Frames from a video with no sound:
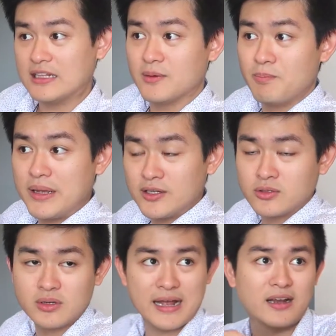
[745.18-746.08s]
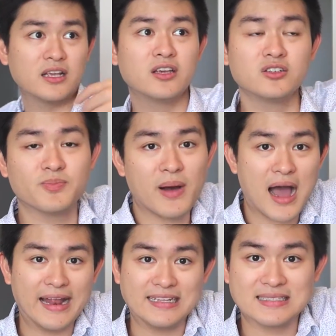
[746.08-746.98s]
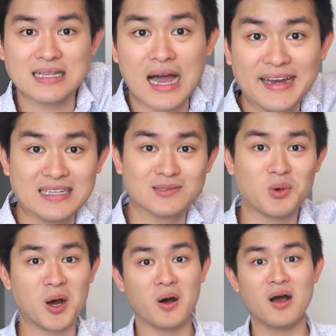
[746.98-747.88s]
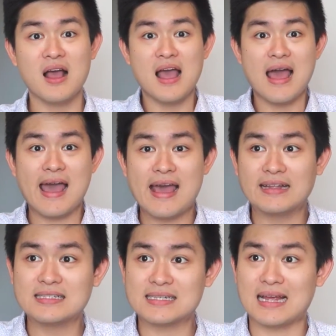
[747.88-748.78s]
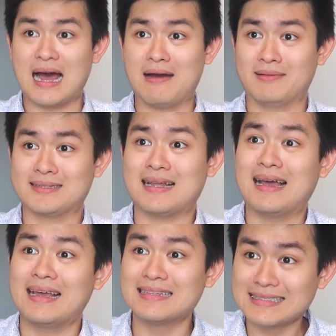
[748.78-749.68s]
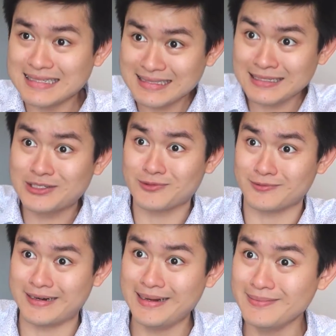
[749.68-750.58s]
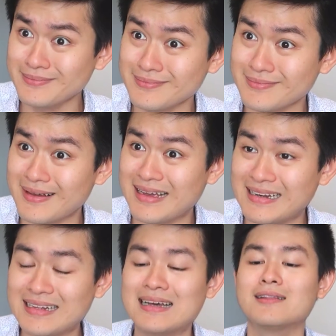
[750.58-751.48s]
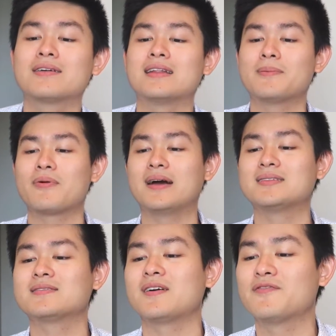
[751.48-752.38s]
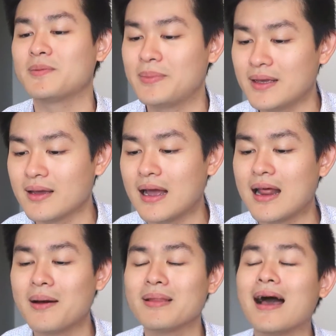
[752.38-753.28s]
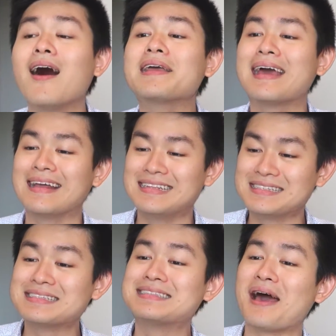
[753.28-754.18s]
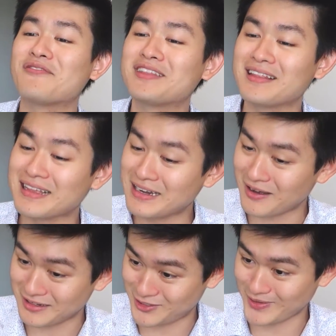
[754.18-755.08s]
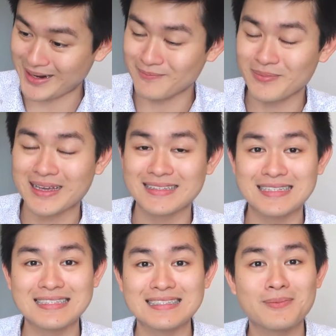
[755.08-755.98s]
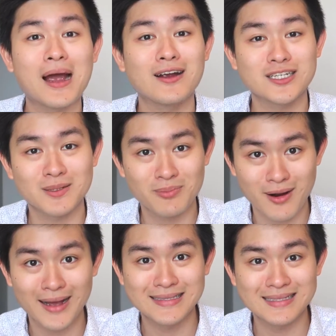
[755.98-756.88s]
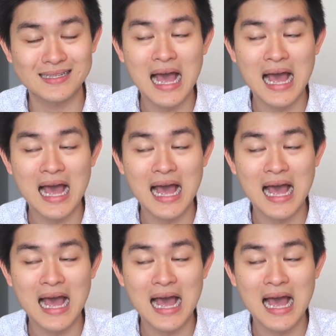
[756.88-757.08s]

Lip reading: at the middle and a huge bar at the side as well. And I was like, is this a dream? And then I look at the prices of the beer and I'm like, okay, this is definitely not a dream because this is Parisian prices.